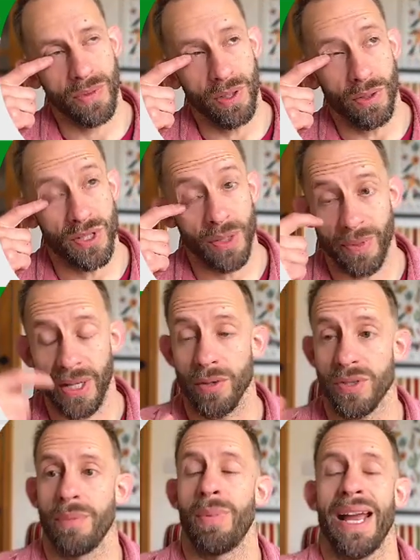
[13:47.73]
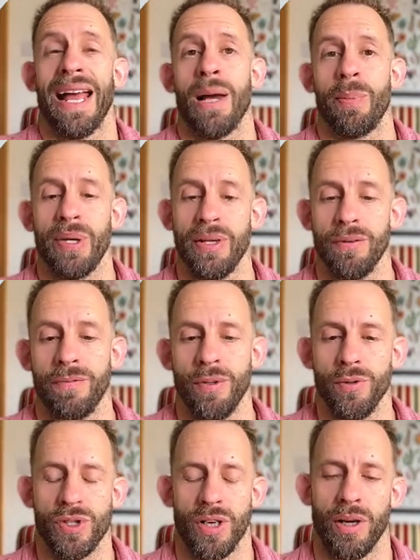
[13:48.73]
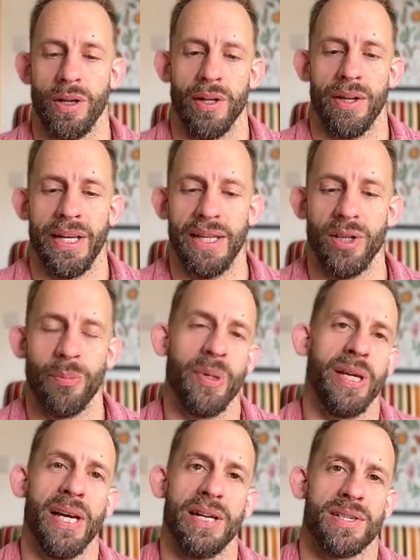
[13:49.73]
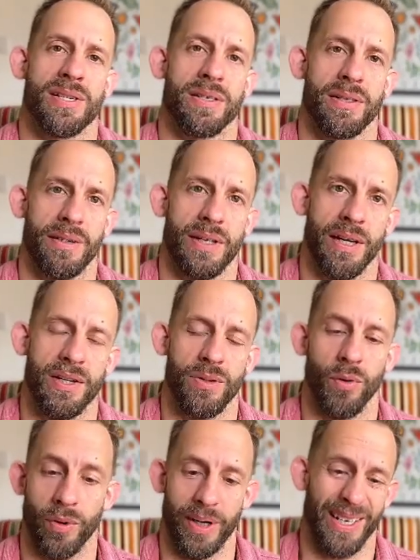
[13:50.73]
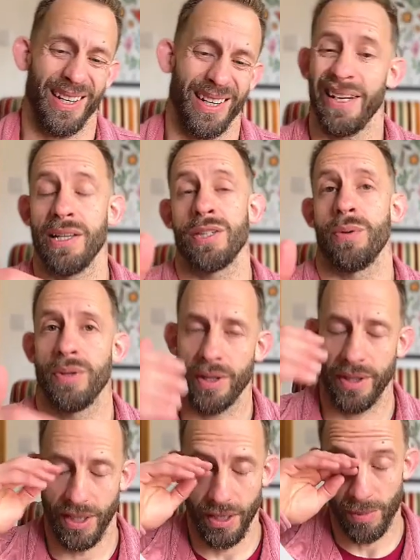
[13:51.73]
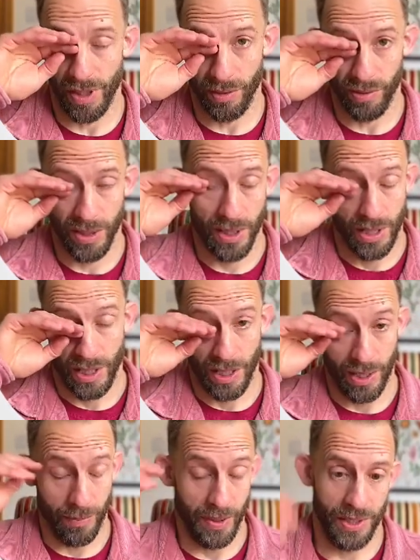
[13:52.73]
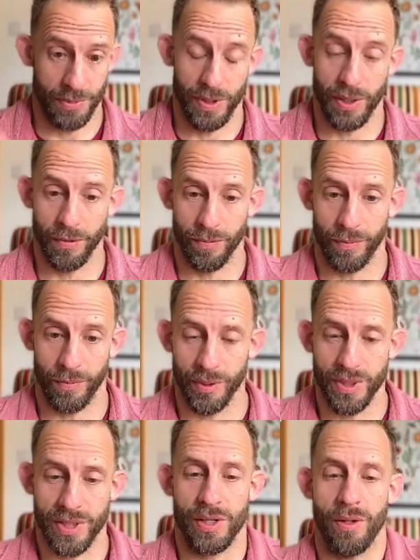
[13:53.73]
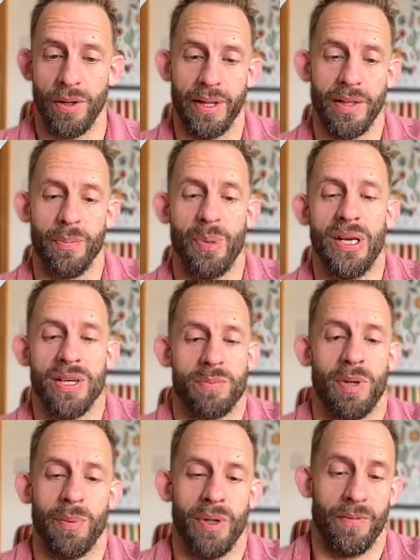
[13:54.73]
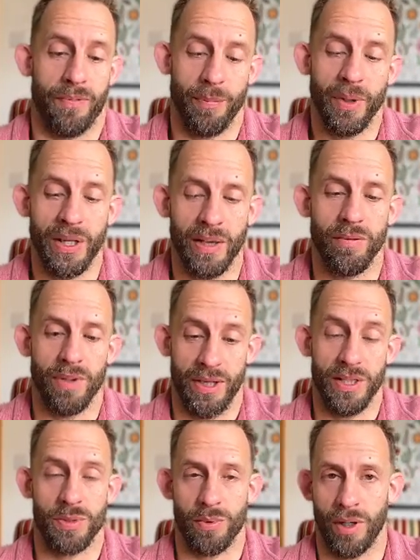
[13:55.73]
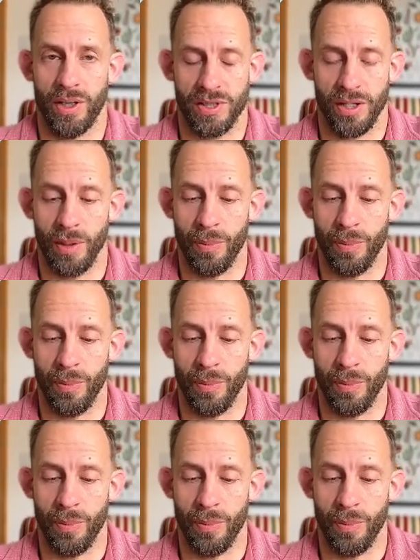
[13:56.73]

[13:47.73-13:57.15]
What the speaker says: something else that might happen in the future in the PS, okay? Or I can link it to another email as we go forward. So like the PS might be, for me in this one, it's going to